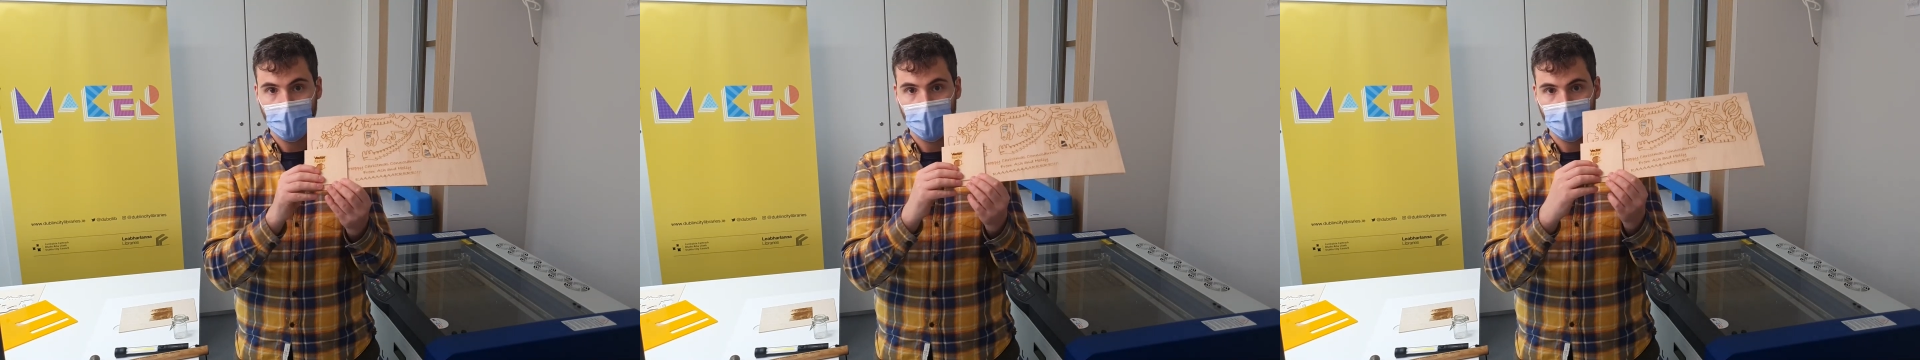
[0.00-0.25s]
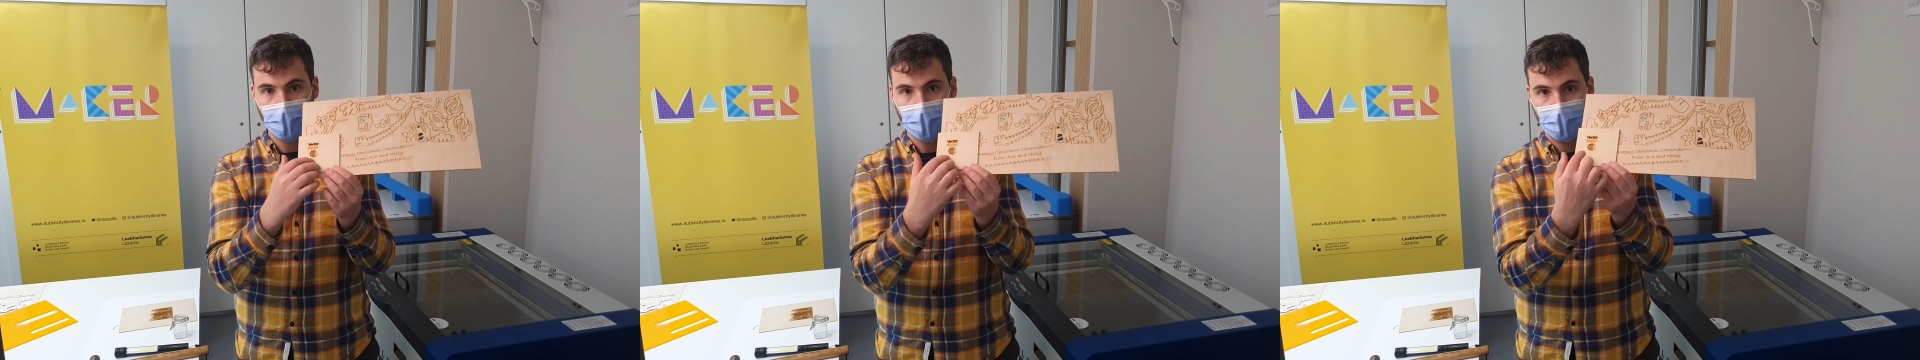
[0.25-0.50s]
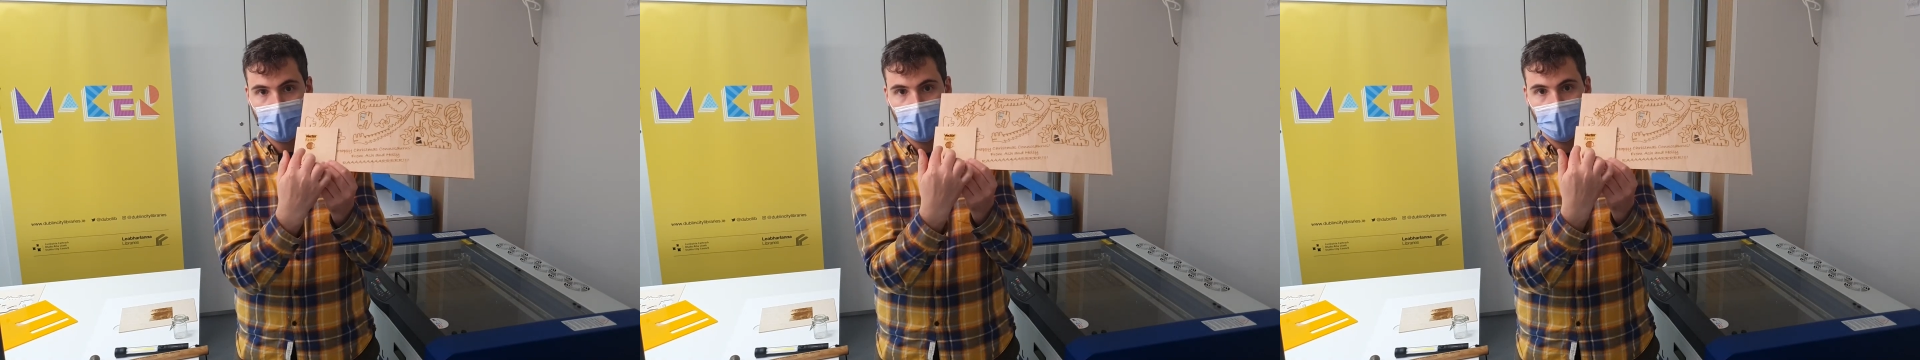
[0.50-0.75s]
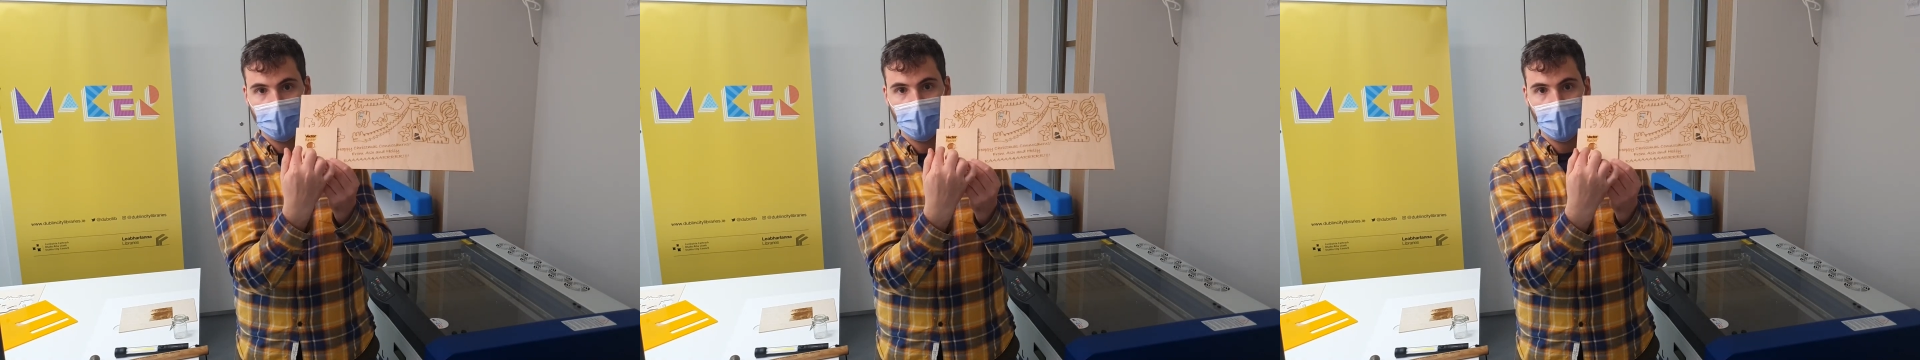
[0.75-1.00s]
the print
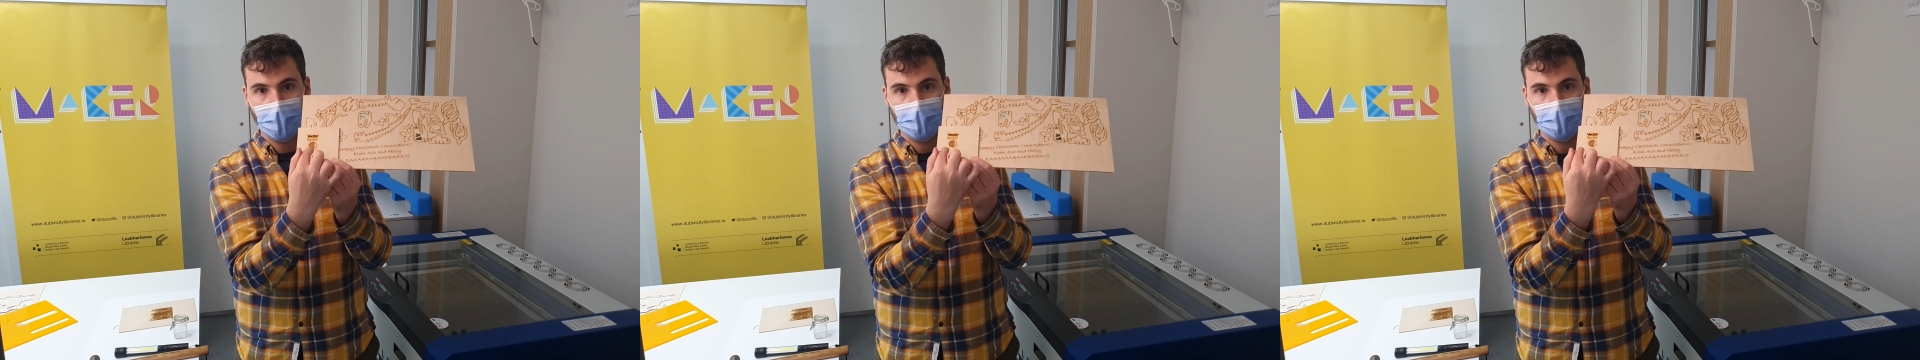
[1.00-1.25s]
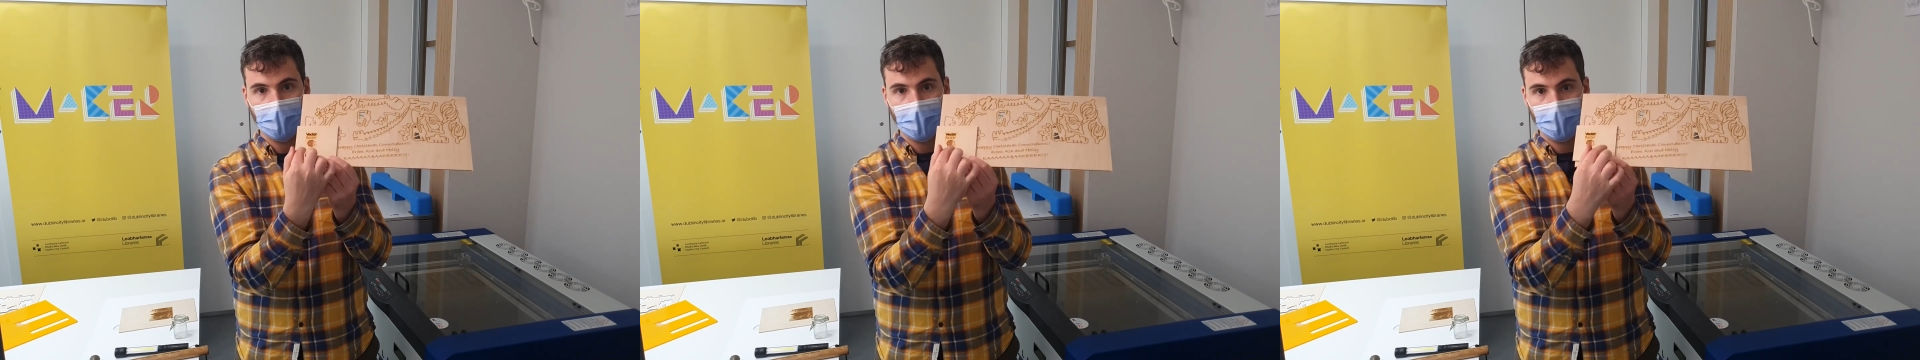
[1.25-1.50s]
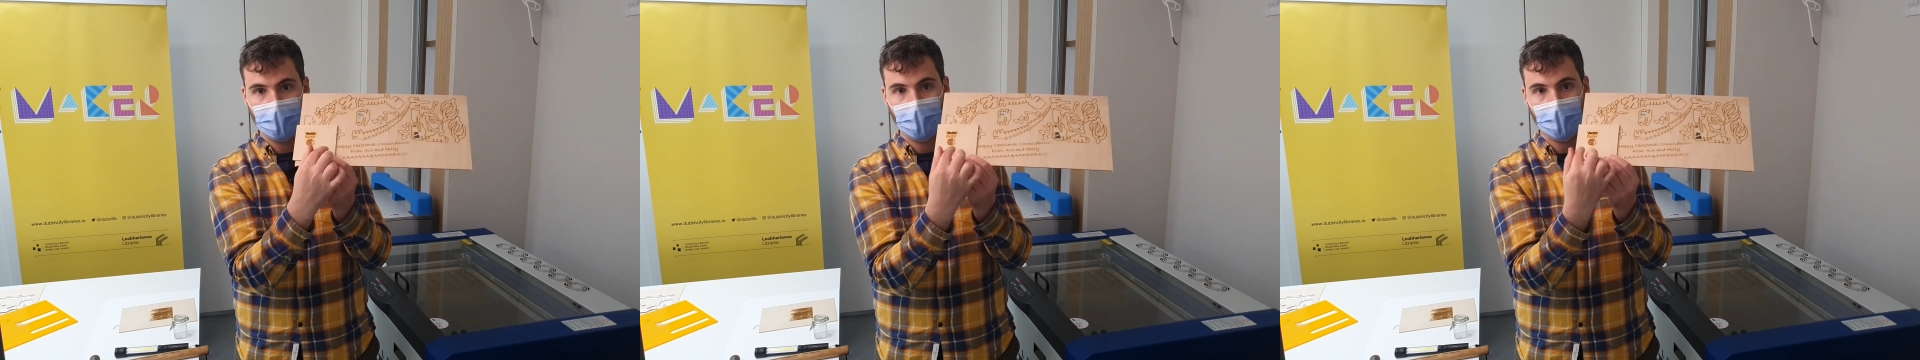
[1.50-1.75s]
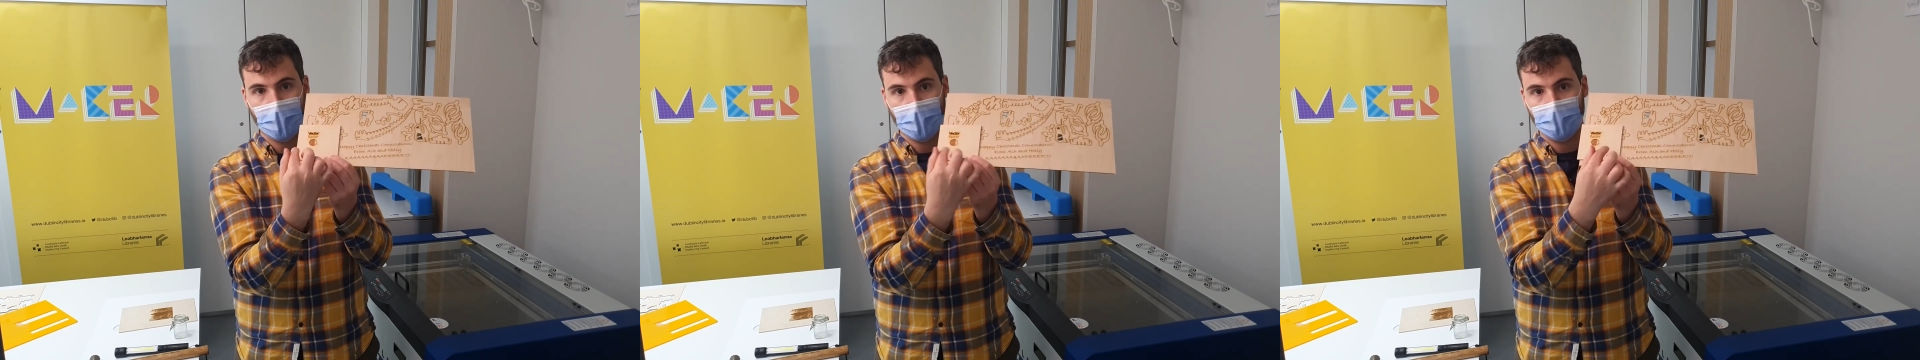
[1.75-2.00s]
head scans left to
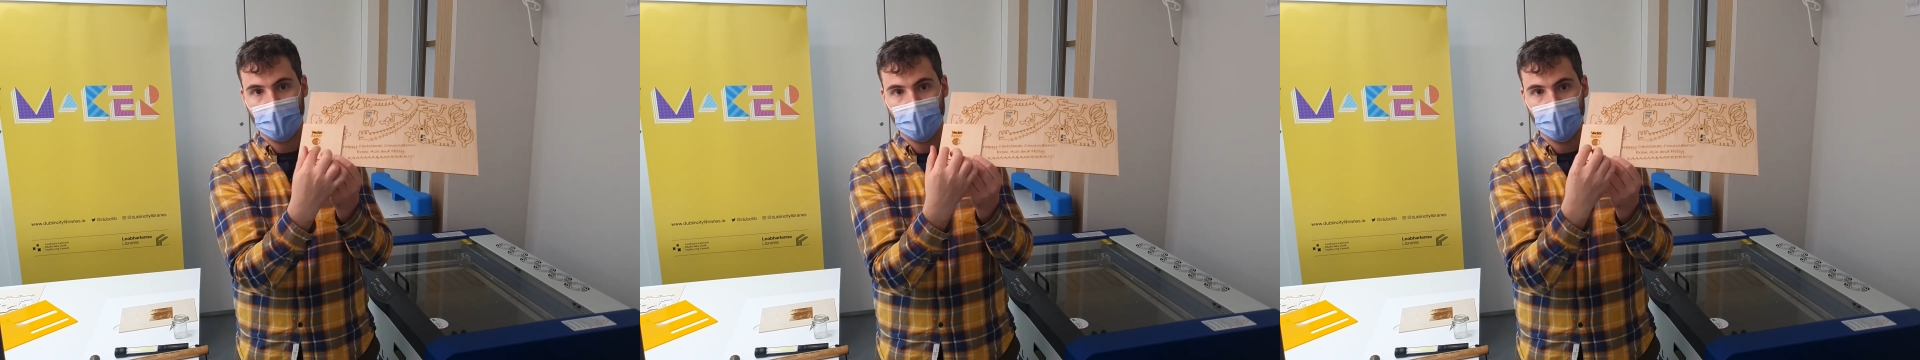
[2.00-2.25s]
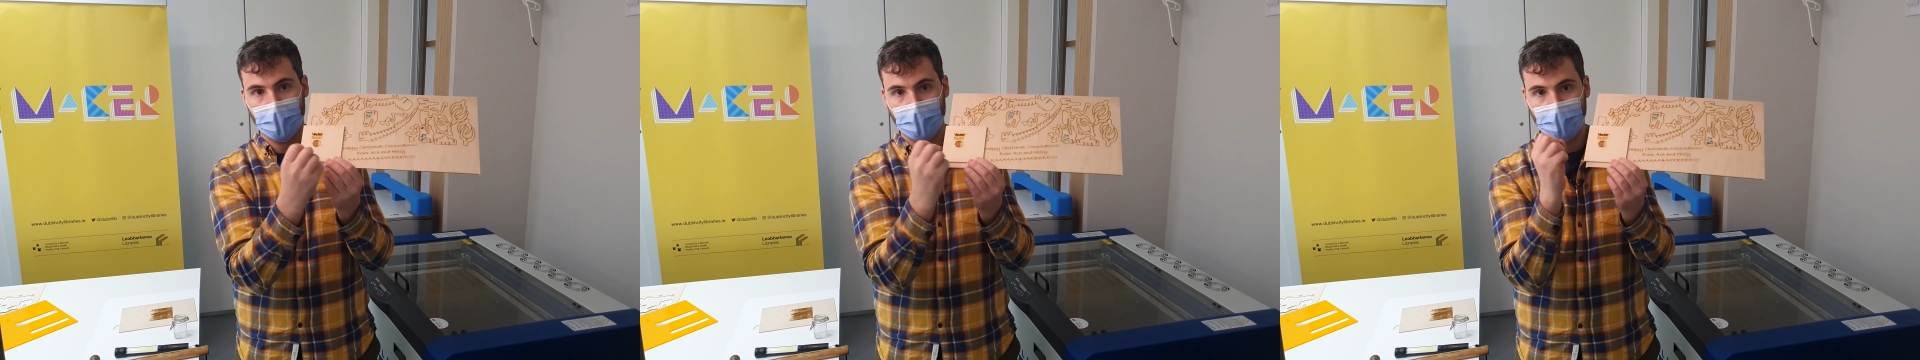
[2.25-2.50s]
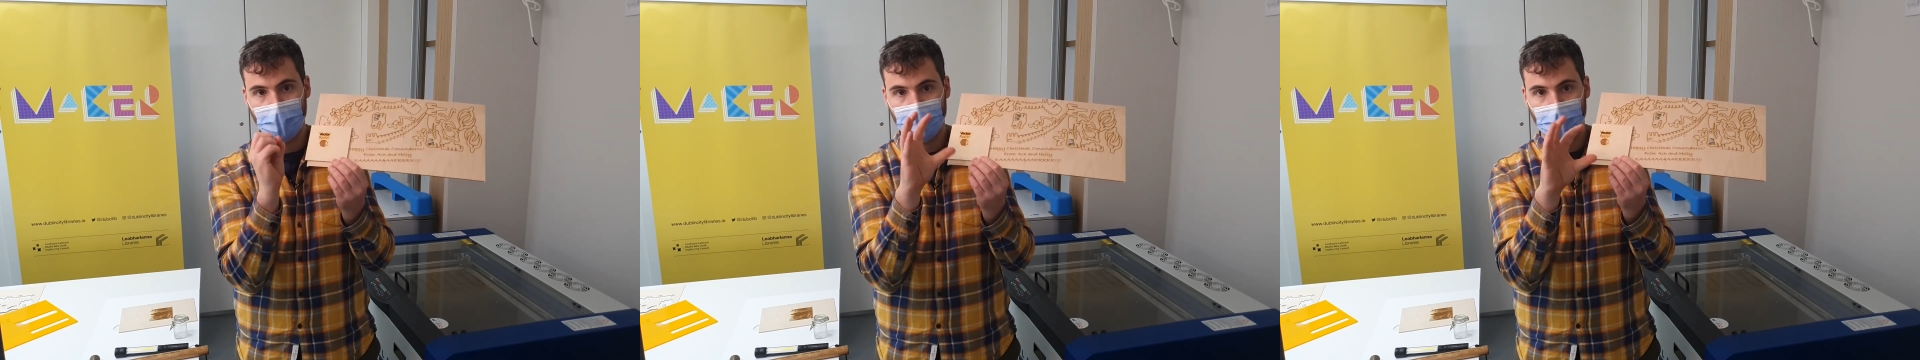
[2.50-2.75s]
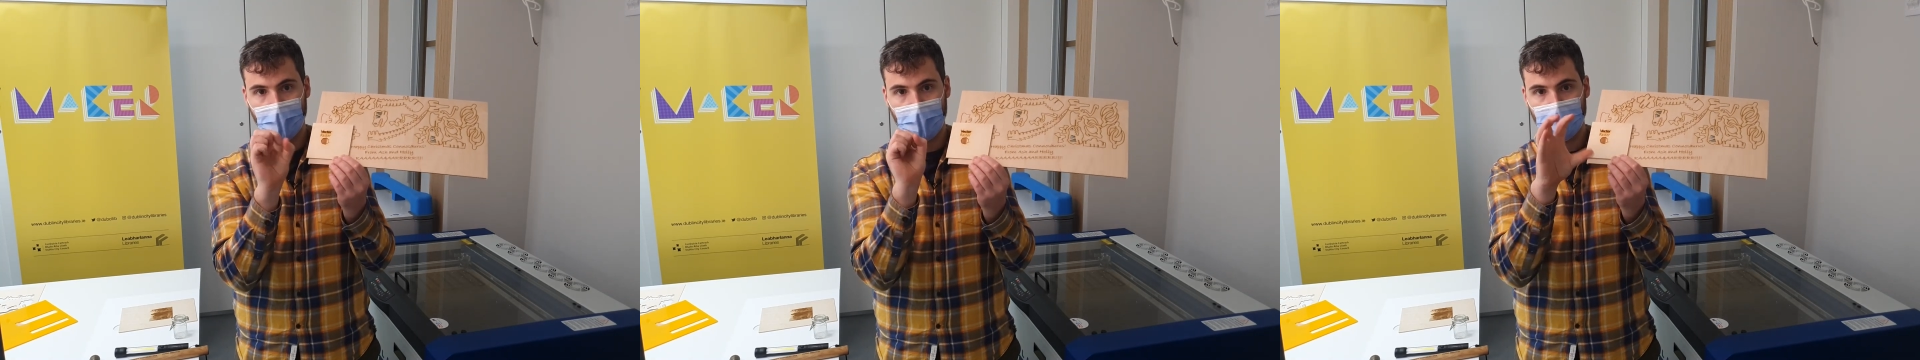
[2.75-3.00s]
right and pulses
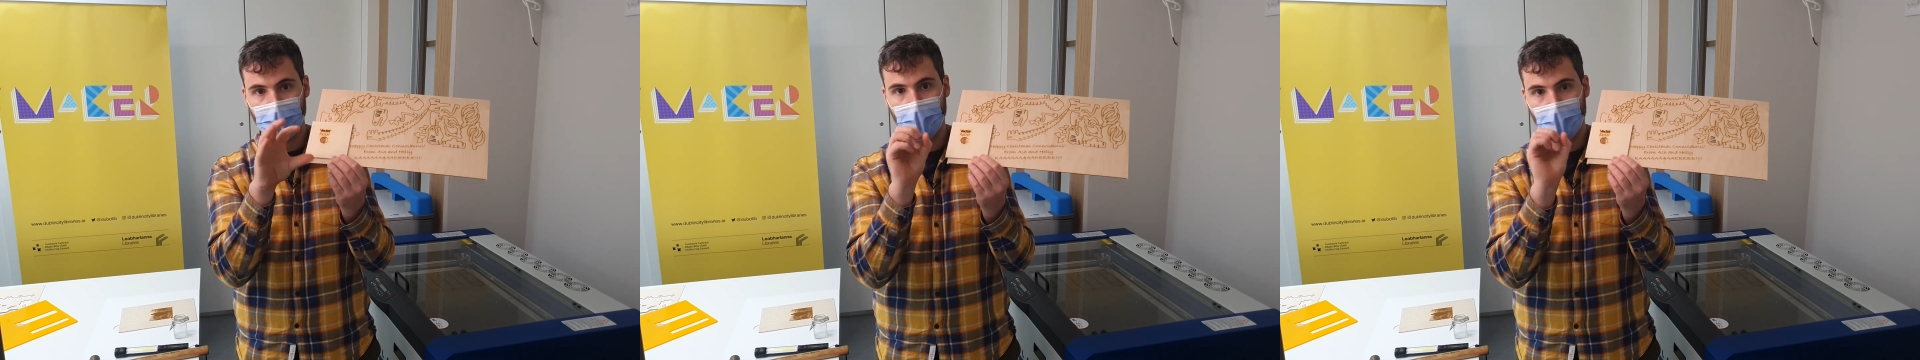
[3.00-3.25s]
the laser